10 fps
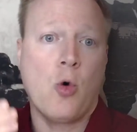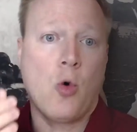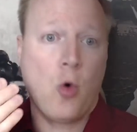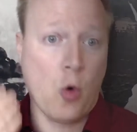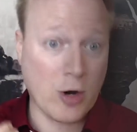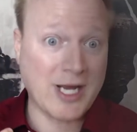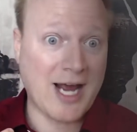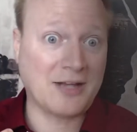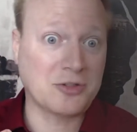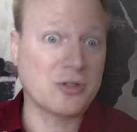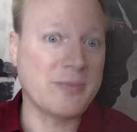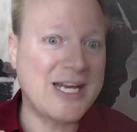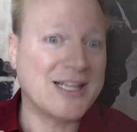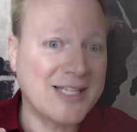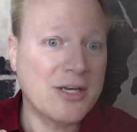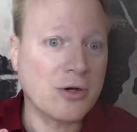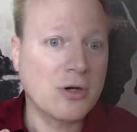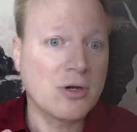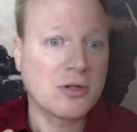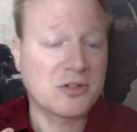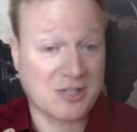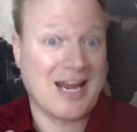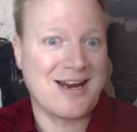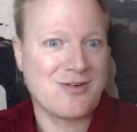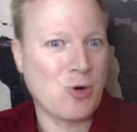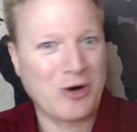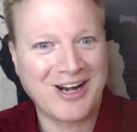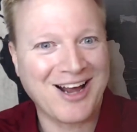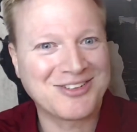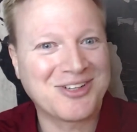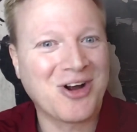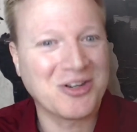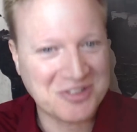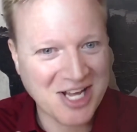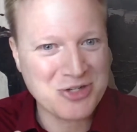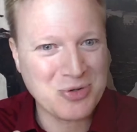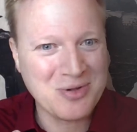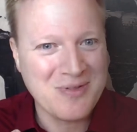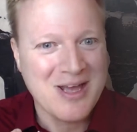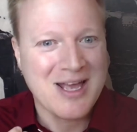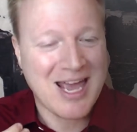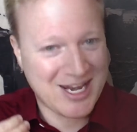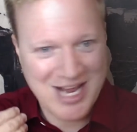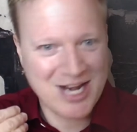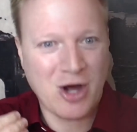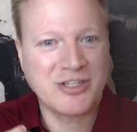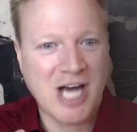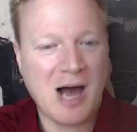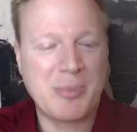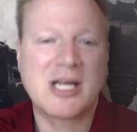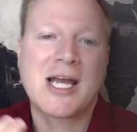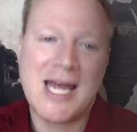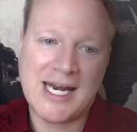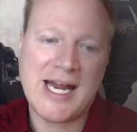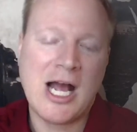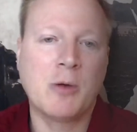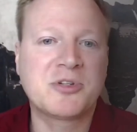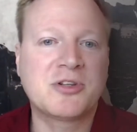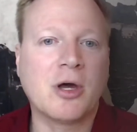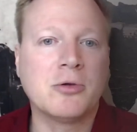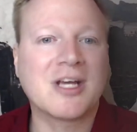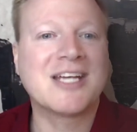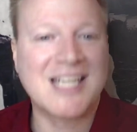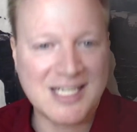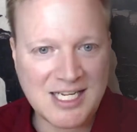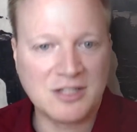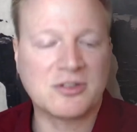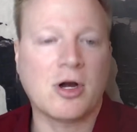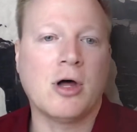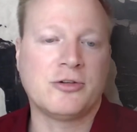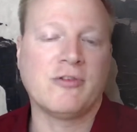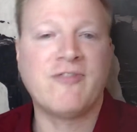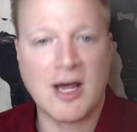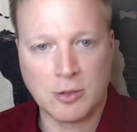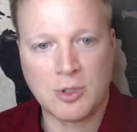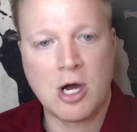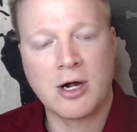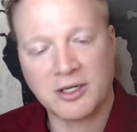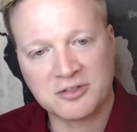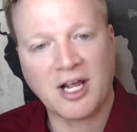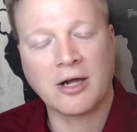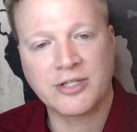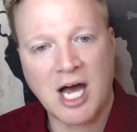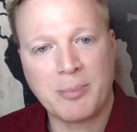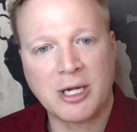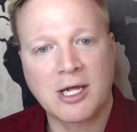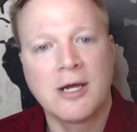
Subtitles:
organizer and the meeting leader stay organized and on schedule and on topic, and it helps those attendees also follow along and stay on topic